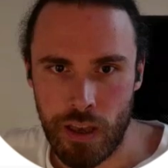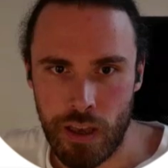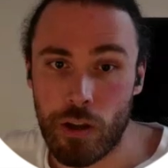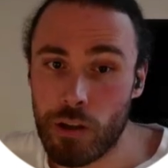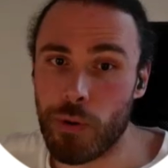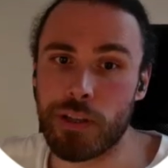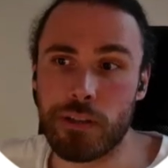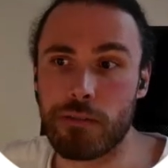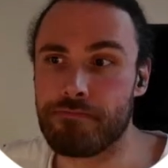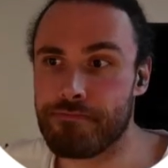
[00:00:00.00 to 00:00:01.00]
Good
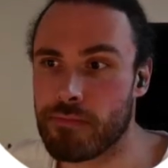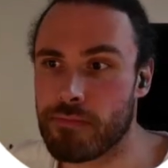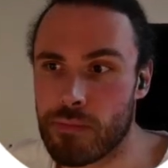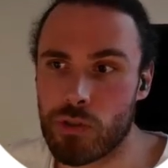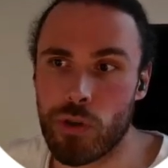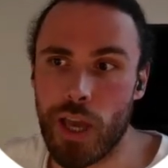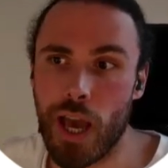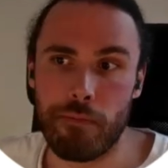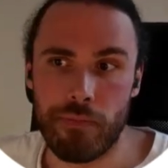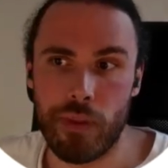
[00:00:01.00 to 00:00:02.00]
question. So yeah,
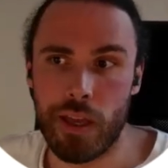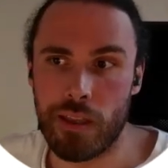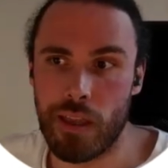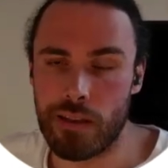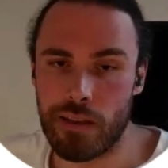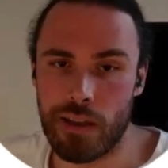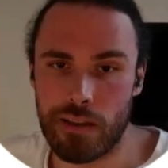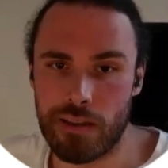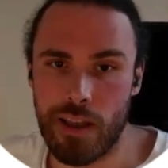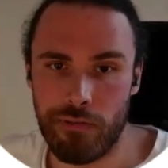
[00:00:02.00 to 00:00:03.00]

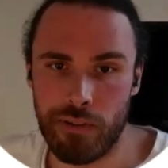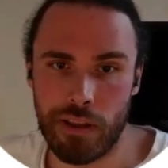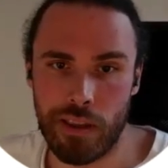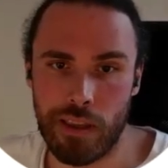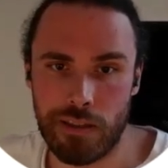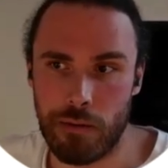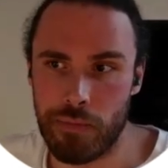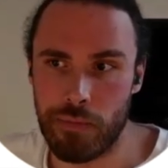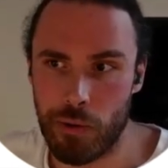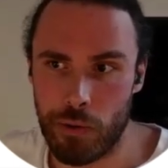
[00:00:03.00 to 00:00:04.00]
it's definitely
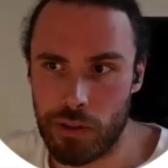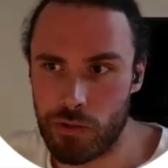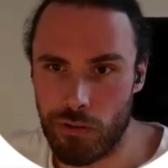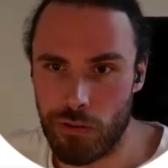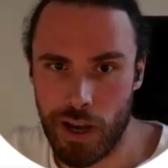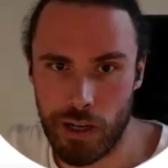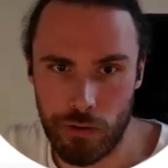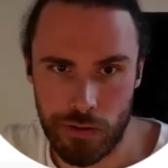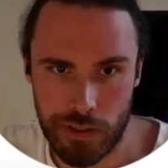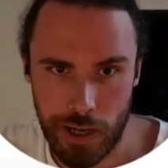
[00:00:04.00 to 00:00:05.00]
something we want to refine
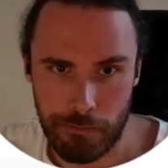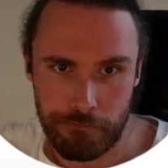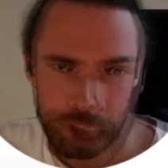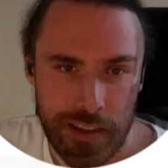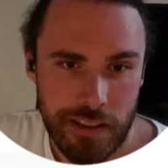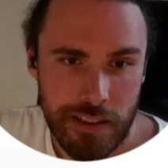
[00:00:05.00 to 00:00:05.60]
over time. As he